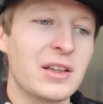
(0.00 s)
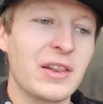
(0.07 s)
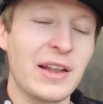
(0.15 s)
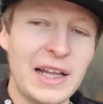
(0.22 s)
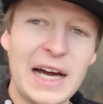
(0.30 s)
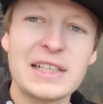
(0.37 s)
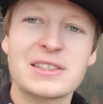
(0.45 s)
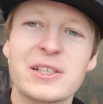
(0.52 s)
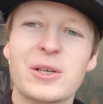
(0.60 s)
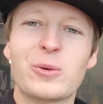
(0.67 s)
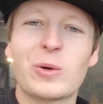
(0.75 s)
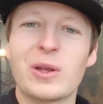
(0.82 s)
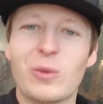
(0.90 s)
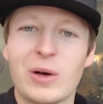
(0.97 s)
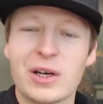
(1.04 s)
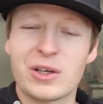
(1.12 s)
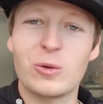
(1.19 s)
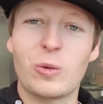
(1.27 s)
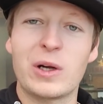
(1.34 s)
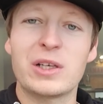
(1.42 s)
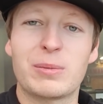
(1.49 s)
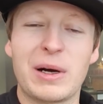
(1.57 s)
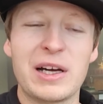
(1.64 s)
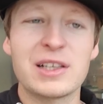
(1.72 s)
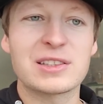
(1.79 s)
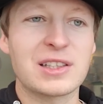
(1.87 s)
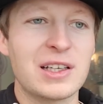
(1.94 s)
The last thing you really wanna do when you're
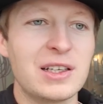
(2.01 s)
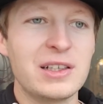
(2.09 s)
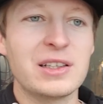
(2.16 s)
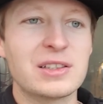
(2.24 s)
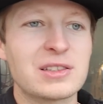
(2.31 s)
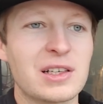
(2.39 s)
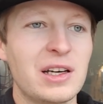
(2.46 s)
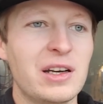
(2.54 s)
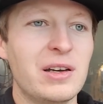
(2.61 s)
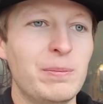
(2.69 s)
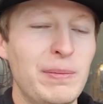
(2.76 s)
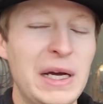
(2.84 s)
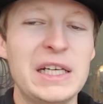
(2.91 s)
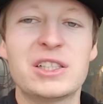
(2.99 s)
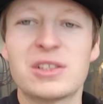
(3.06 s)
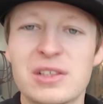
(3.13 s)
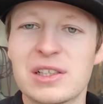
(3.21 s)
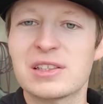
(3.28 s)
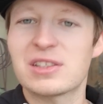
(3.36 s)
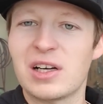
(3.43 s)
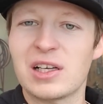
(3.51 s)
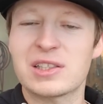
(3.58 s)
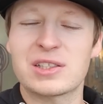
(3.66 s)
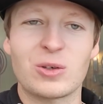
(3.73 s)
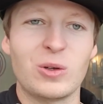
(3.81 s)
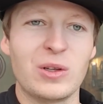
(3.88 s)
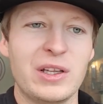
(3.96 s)
buying a sled is make sure it's not
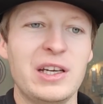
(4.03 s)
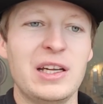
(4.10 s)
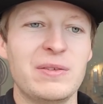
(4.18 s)
stolen.